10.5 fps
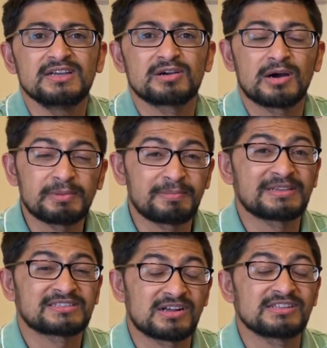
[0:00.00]

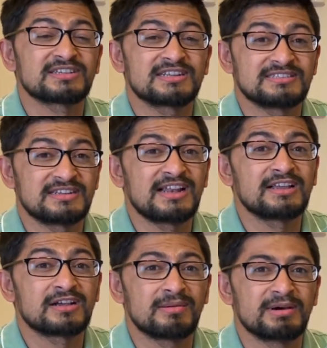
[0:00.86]
copy-paste culture is
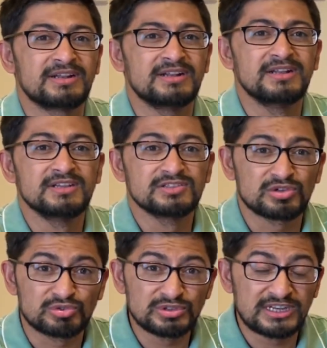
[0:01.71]
really common.
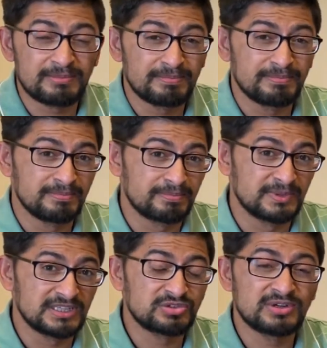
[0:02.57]
So 2-3
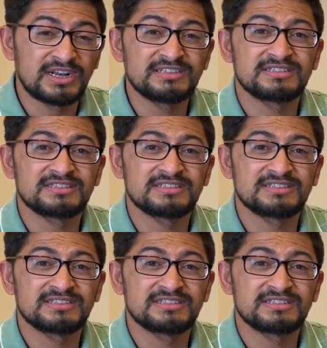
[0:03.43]
students,